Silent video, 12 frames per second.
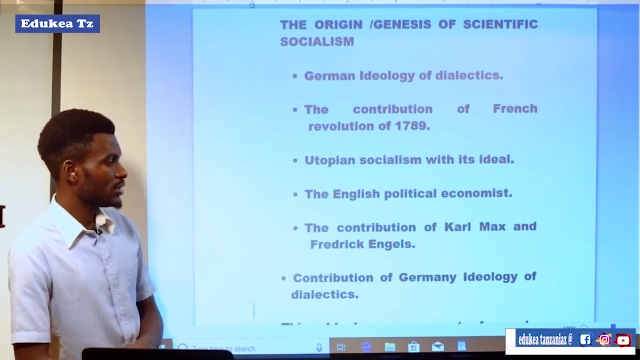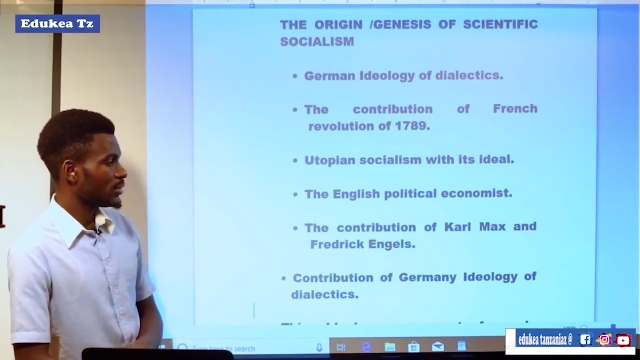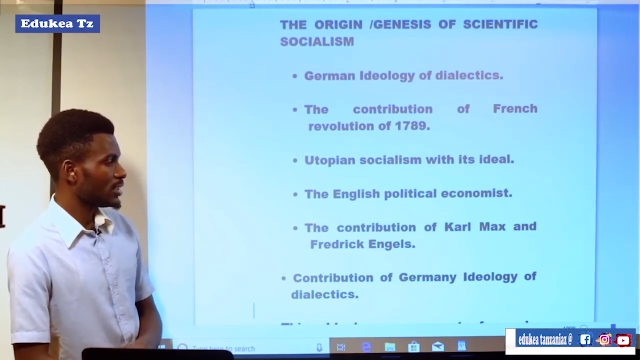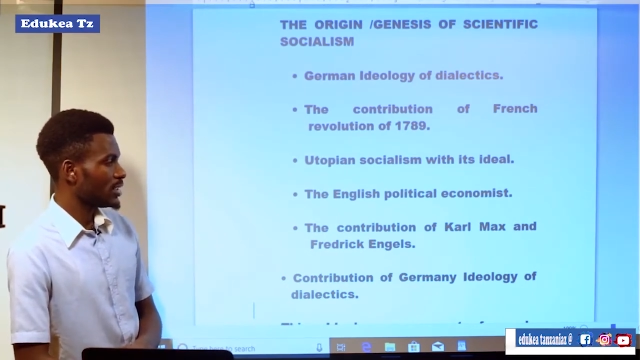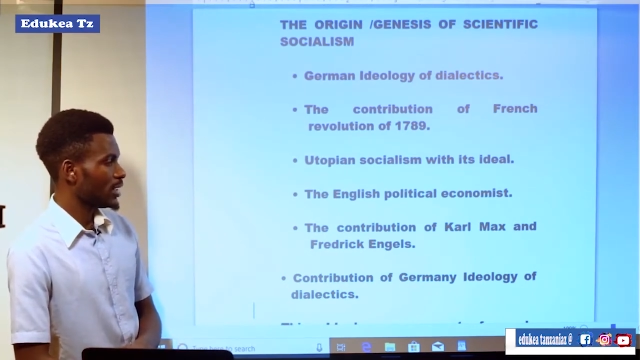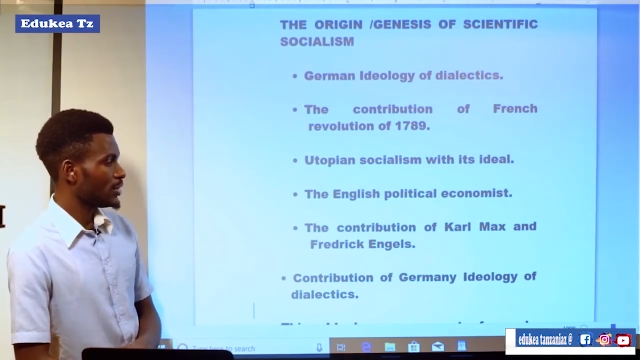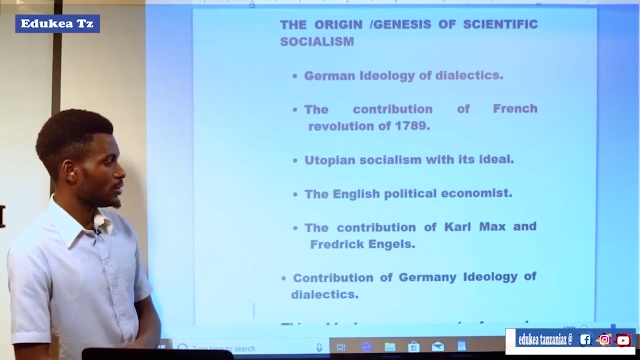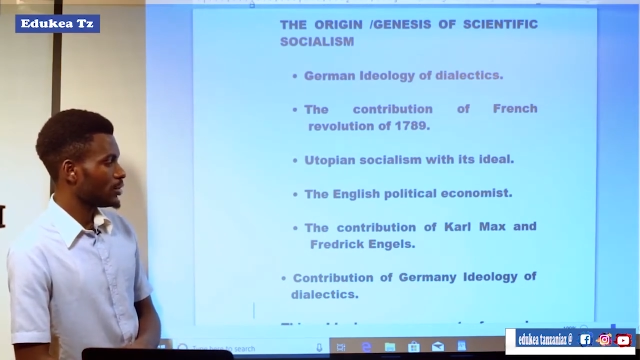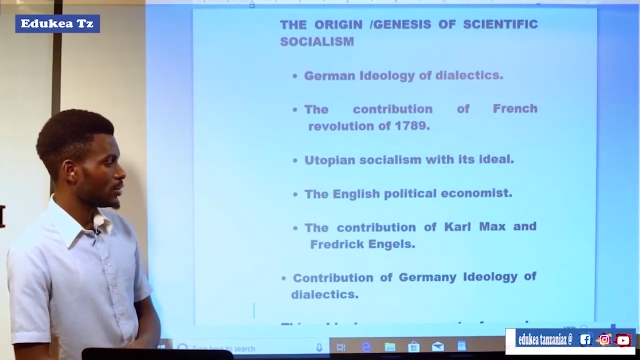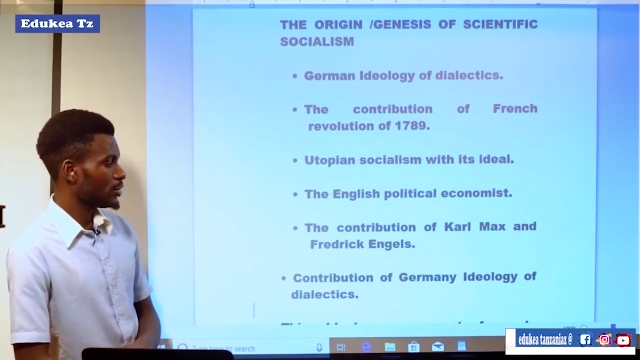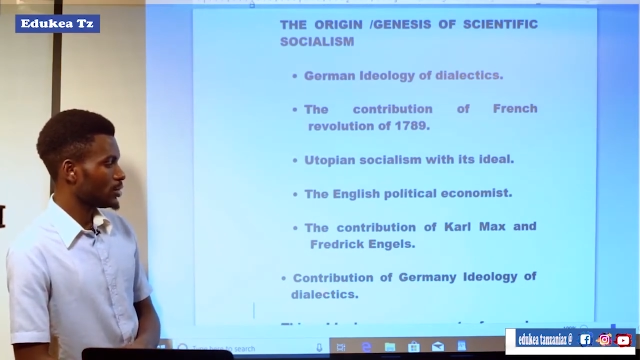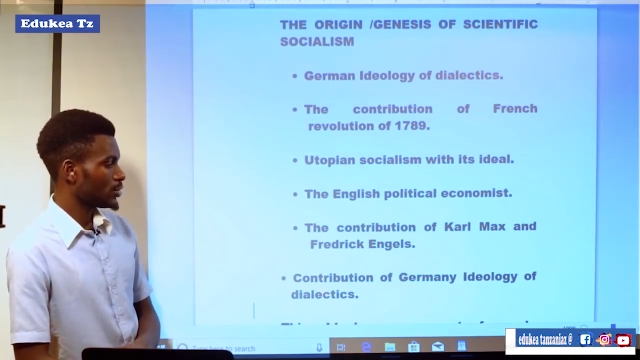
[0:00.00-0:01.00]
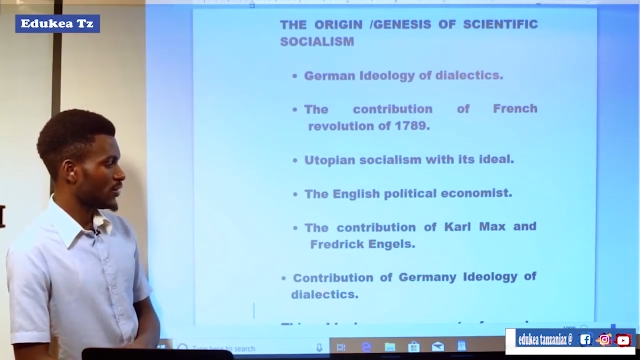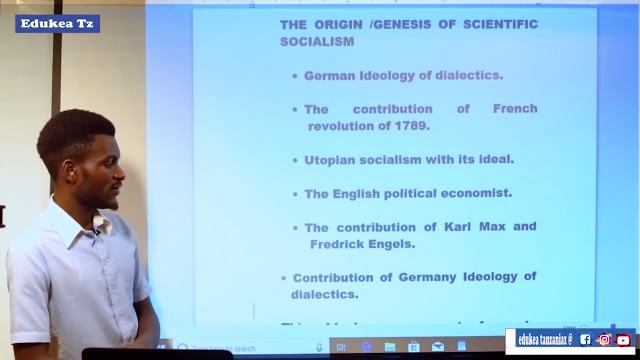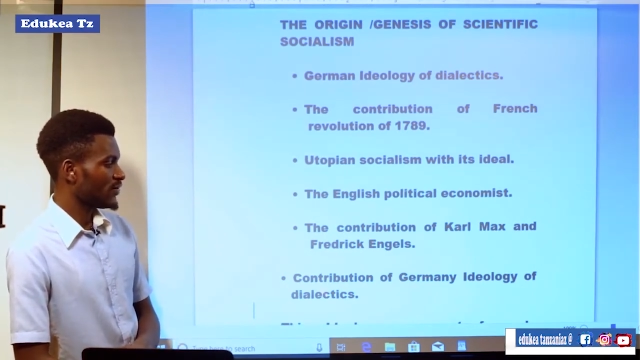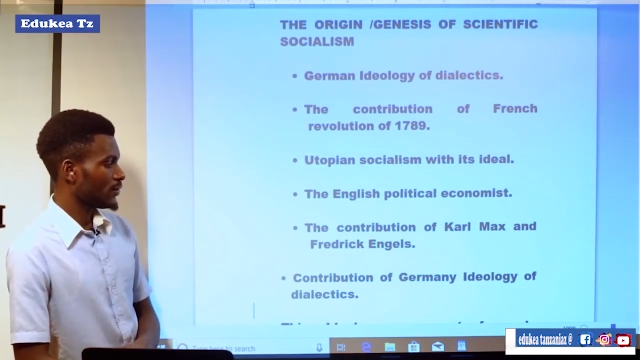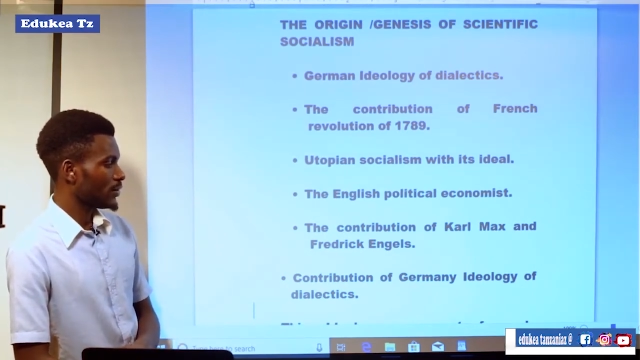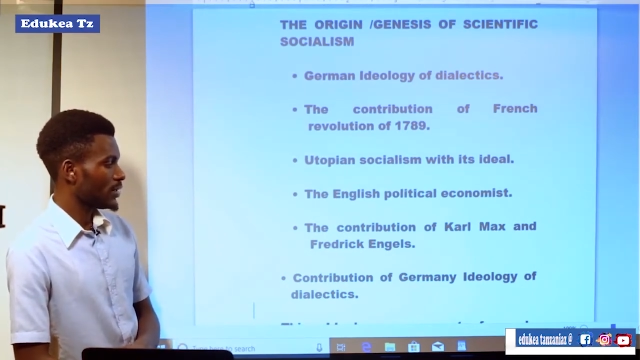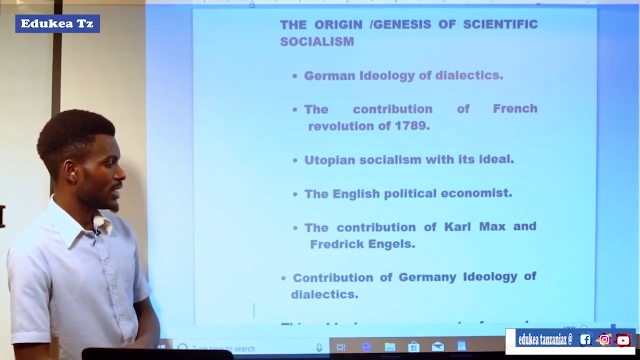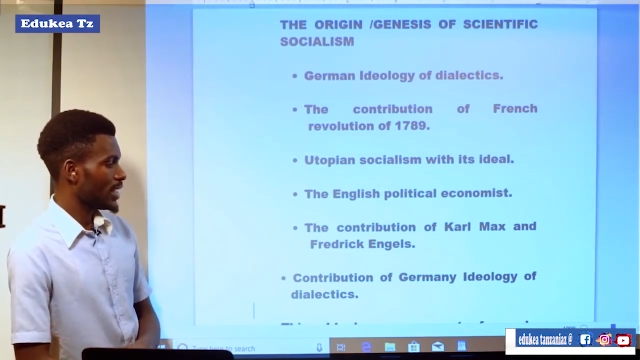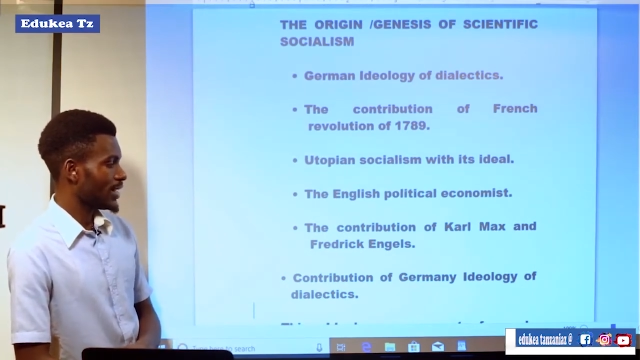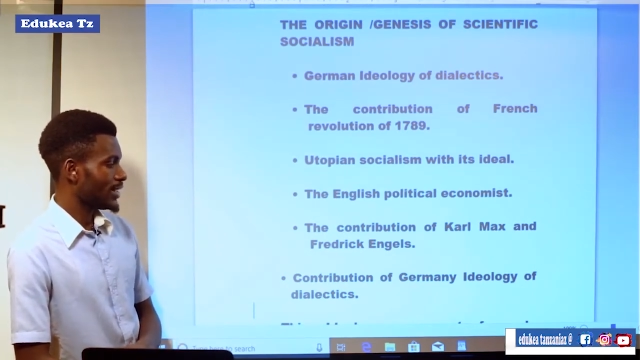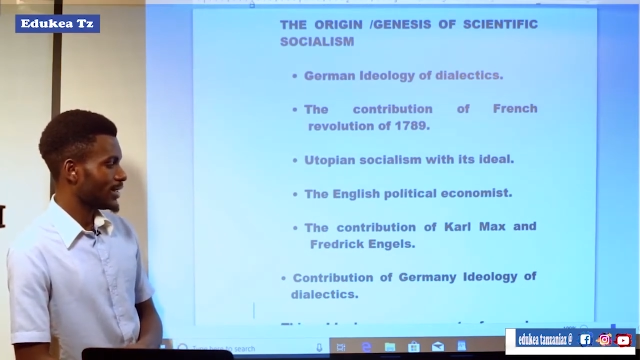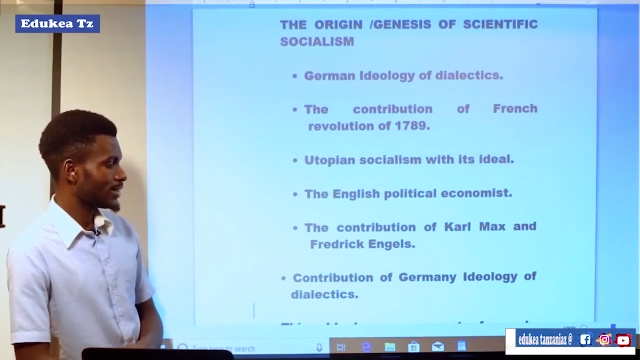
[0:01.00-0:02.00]
German ideology of
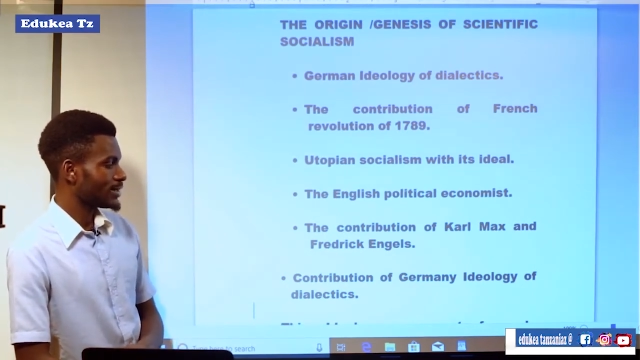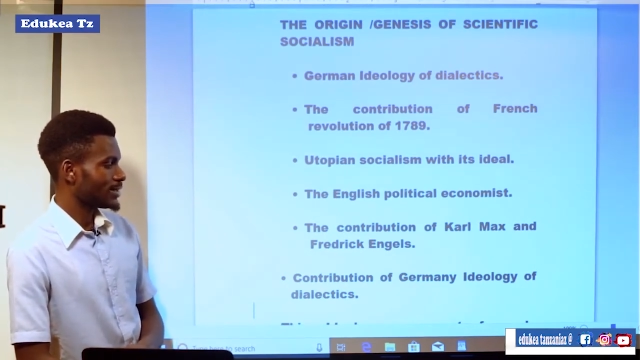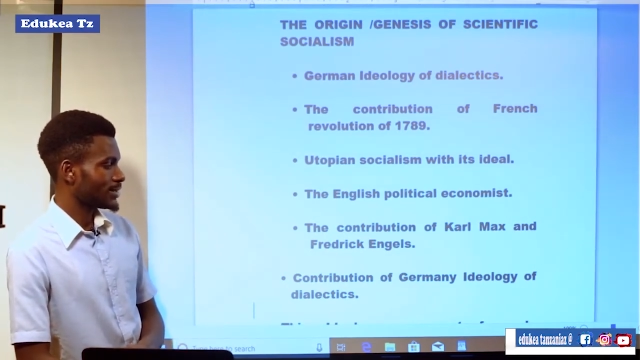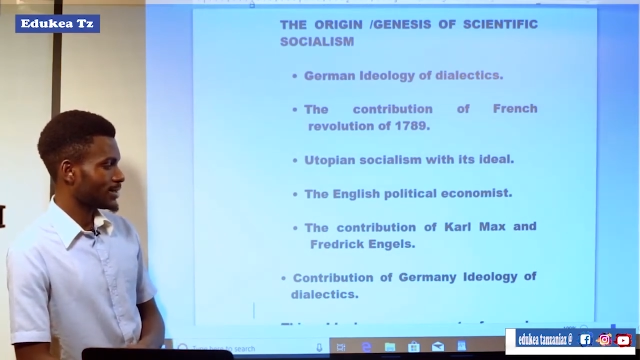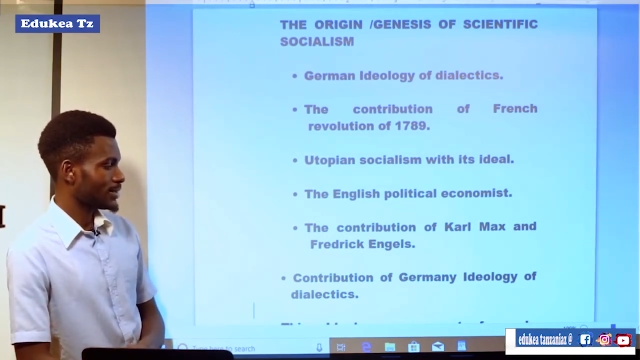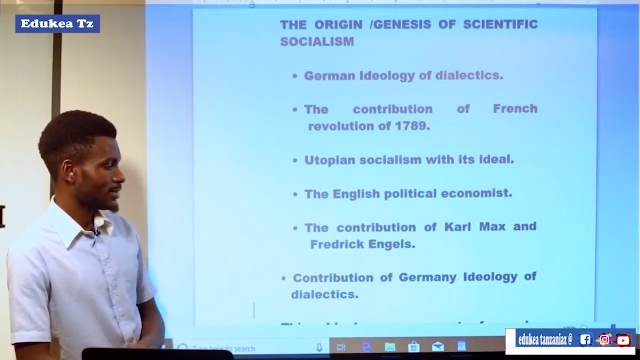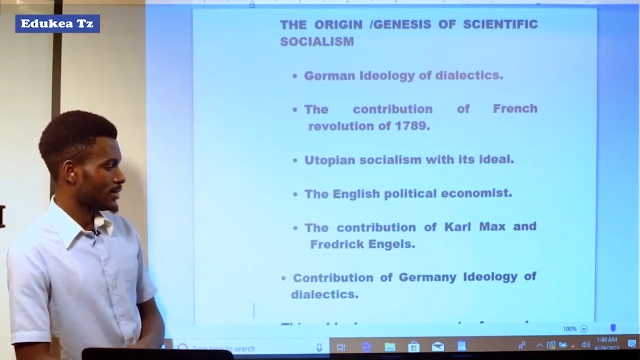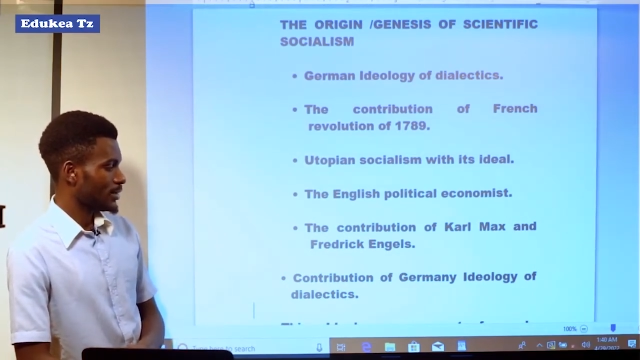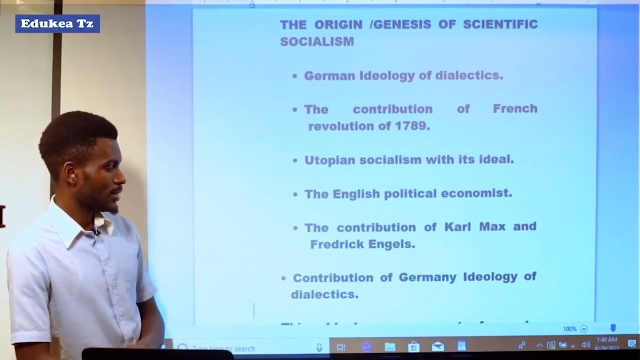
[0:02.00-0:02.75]
dialectics.